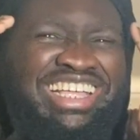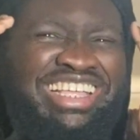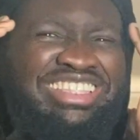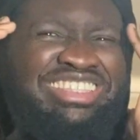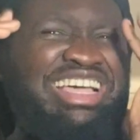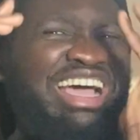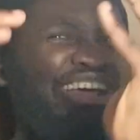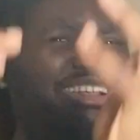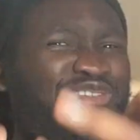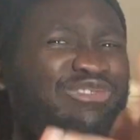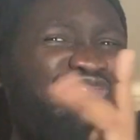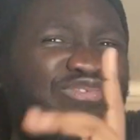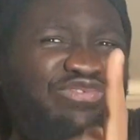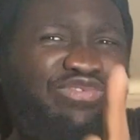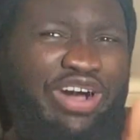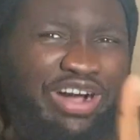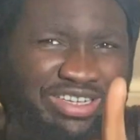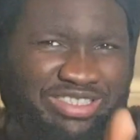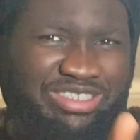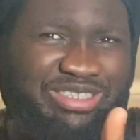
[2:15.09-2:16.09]
That is
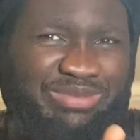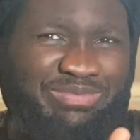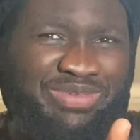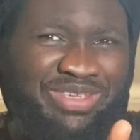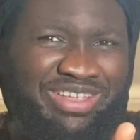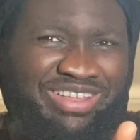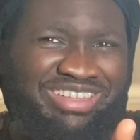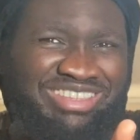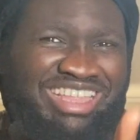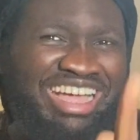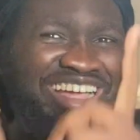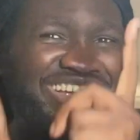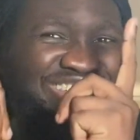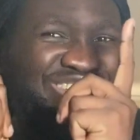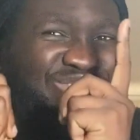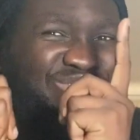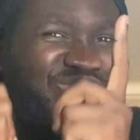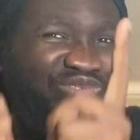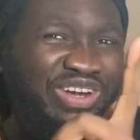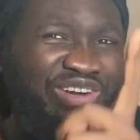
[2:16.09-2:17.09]
fucked to me. That
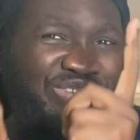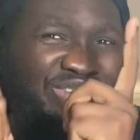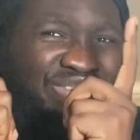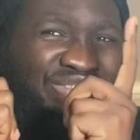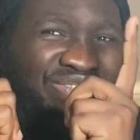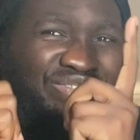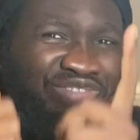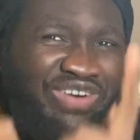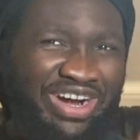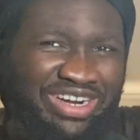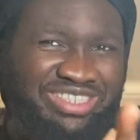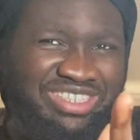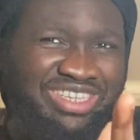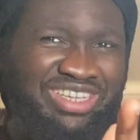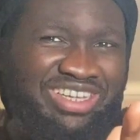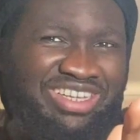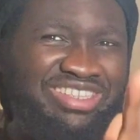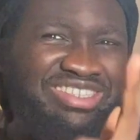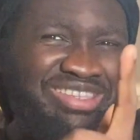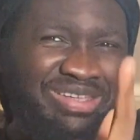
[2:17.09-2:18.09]
is very fucked
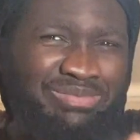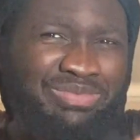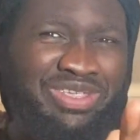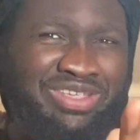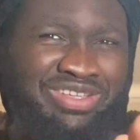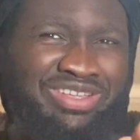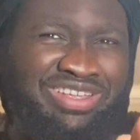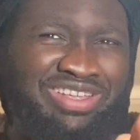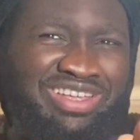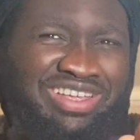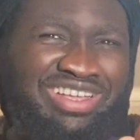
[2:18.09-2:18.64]
to me.